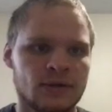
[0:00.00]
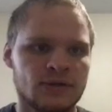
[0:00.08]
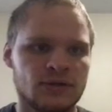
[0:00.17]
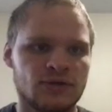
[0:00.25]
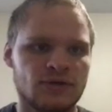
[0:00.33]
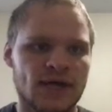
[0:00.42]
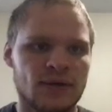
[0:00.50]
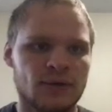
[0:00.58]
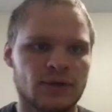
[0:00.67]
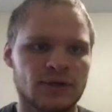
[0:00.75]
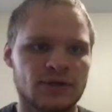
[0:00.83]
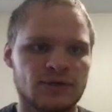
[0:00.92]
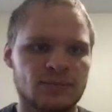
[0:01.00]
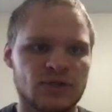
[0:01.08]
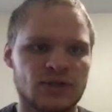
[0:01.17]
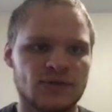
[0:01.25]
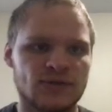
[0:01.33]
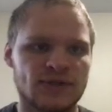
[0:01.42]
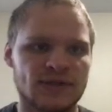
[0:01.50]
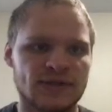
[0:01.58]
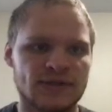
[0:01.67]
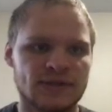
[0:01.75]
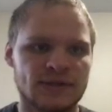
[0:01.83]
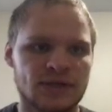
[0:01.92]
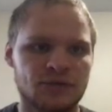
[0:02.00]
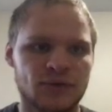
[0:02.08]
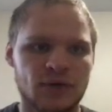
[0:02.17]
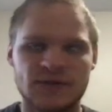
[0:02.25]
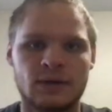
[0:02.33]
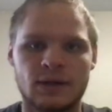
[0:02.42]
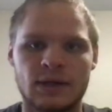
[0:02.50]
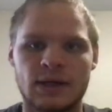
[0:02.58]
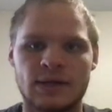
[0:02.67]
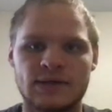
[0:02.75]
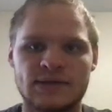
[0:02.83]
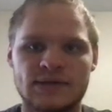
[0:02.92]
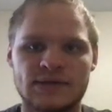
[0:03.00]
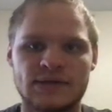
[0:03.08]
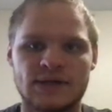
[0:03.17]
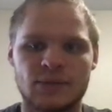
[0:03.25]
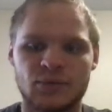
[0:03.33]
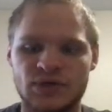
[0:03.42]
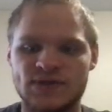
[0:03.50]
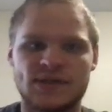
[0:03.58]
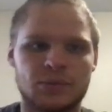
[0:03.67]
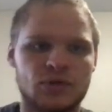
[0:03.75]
To do that, we're going to be using this get route, and this is uh, pretty simple